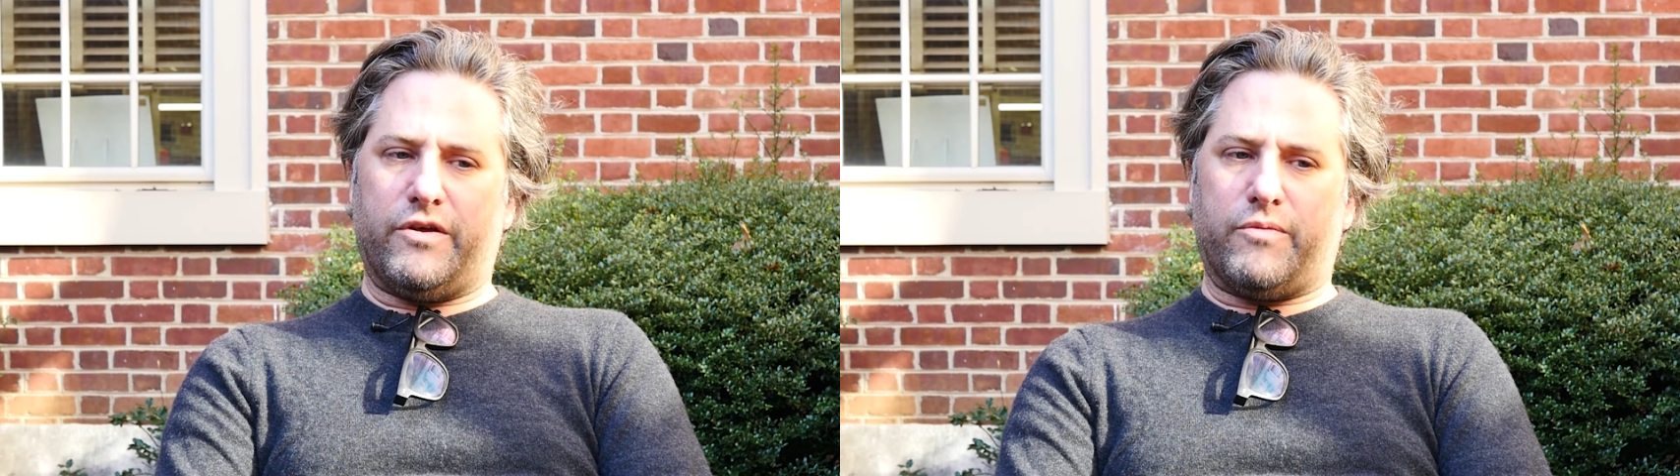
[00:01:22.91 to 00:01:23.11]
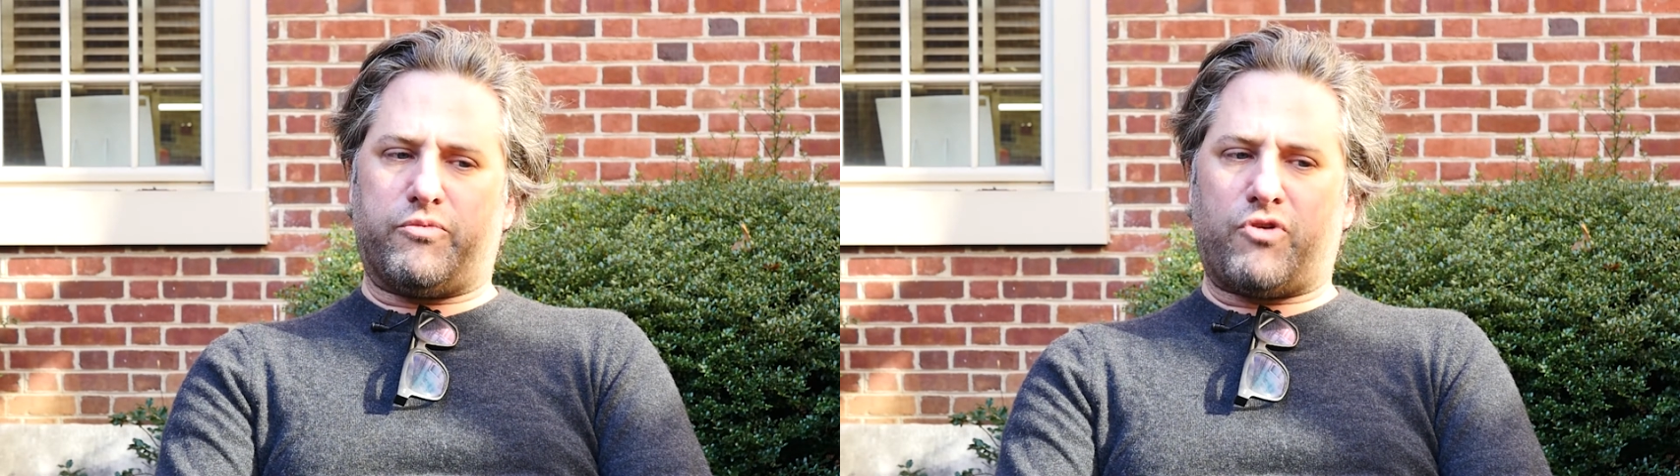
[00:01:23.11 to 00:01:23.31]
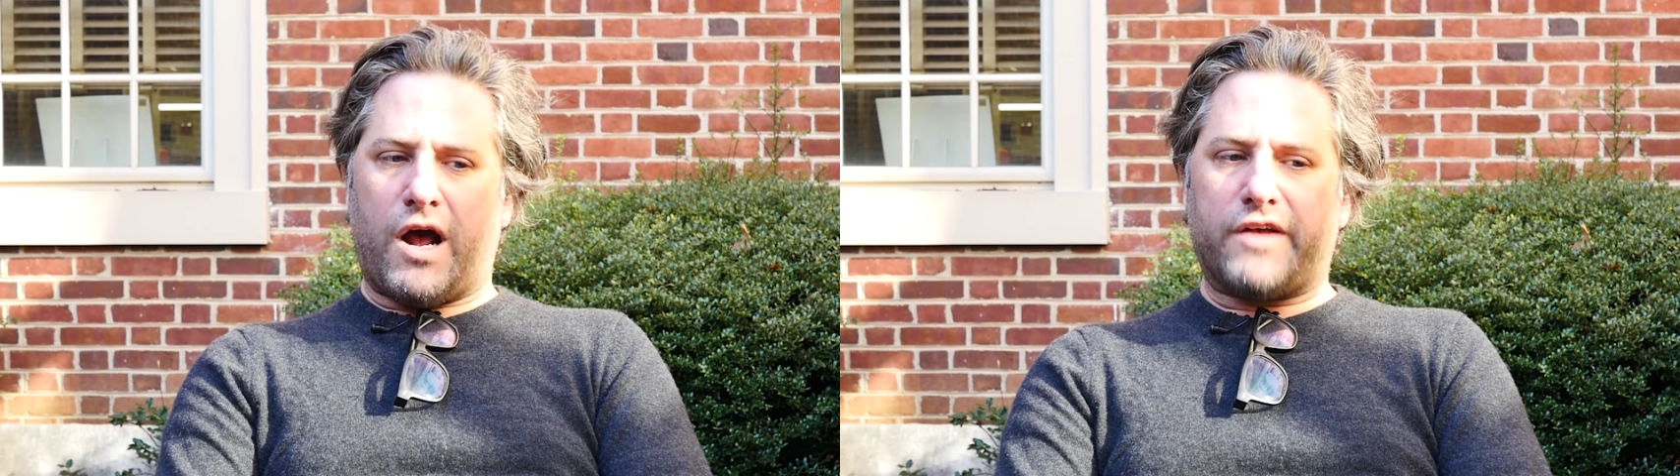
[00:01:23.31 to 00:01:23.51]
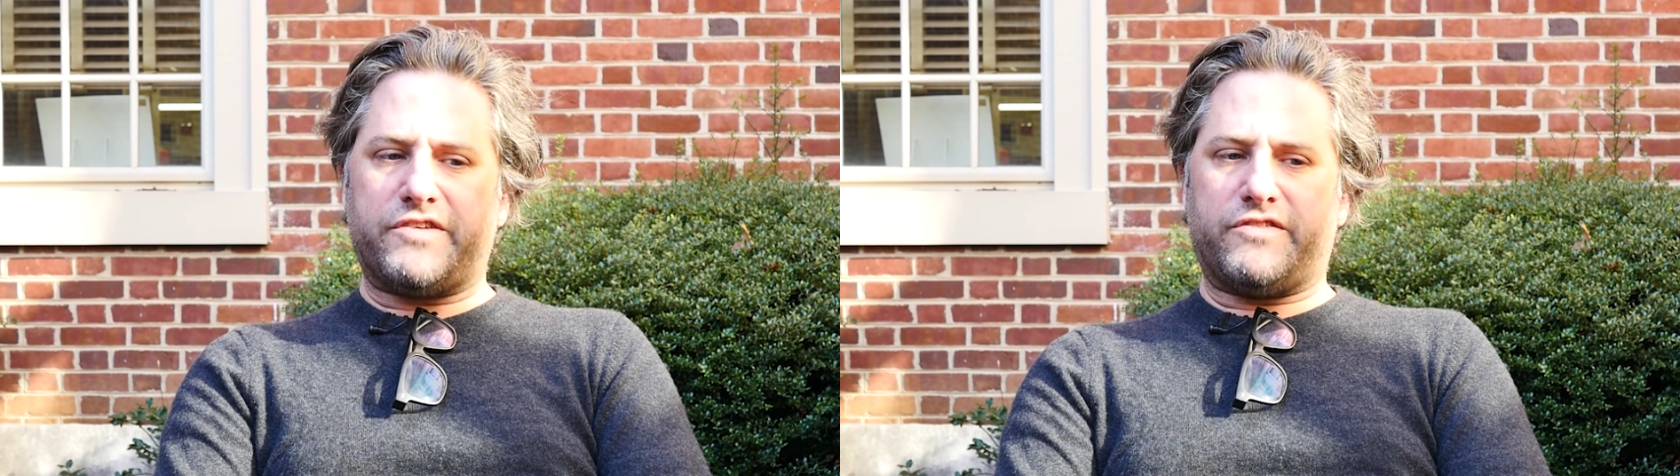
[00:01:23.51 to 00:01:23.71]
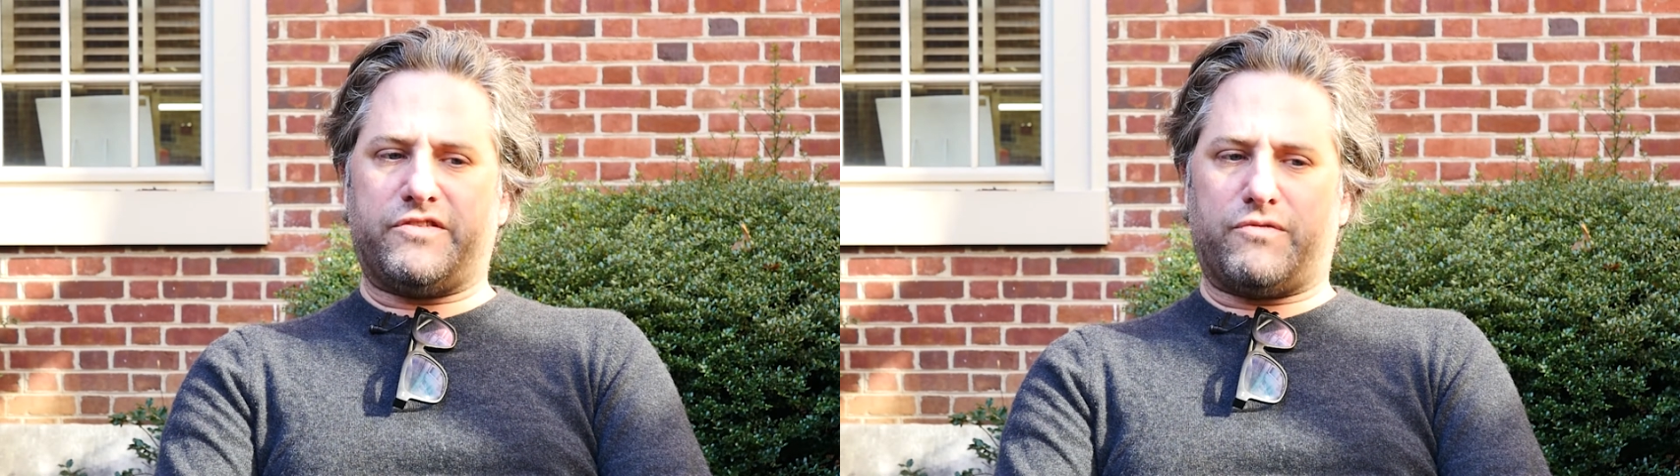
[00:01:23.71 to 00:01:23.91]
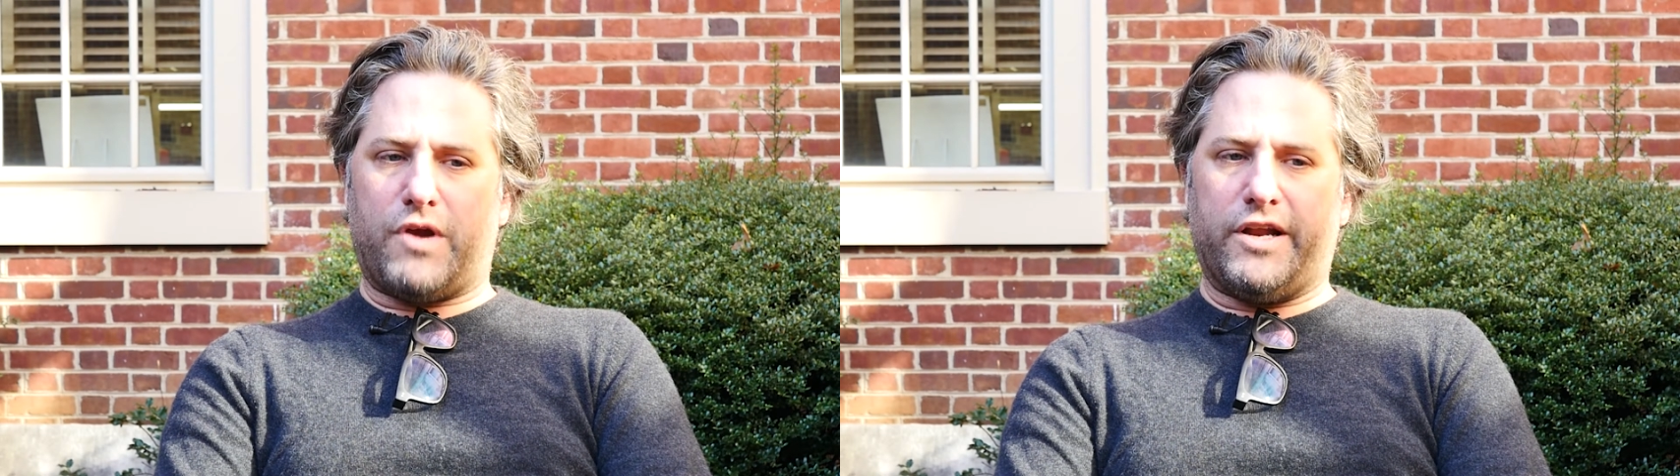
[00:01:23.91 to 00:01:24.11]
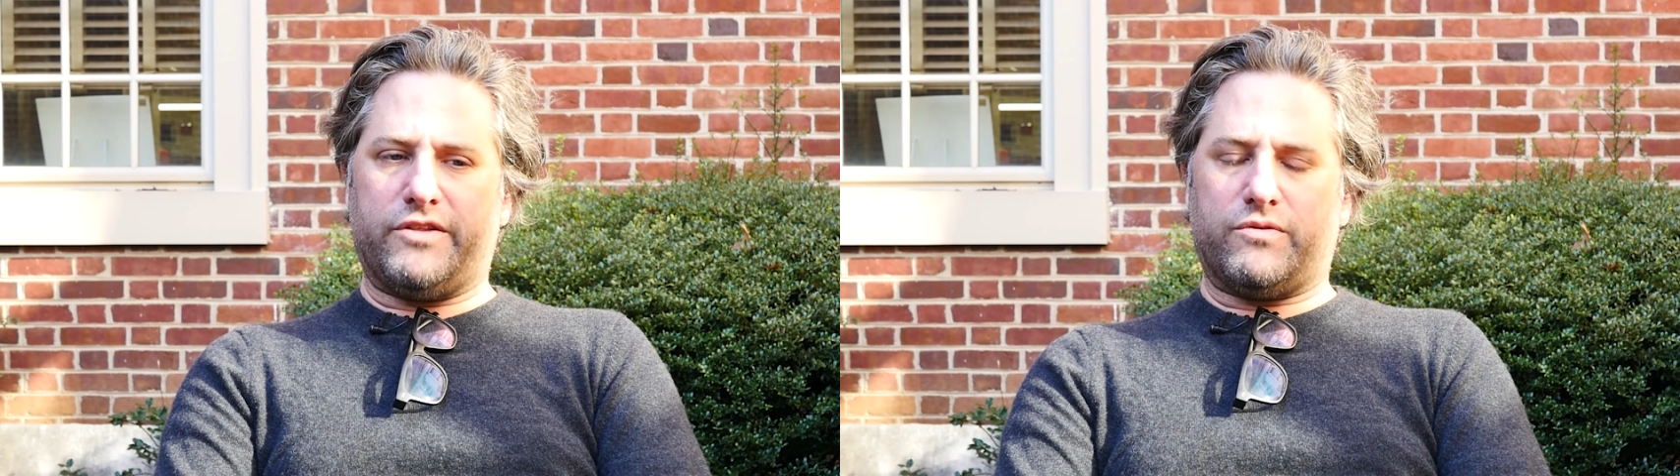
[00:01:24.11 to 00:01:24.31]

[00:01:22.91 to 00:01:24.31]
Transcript: the process of writing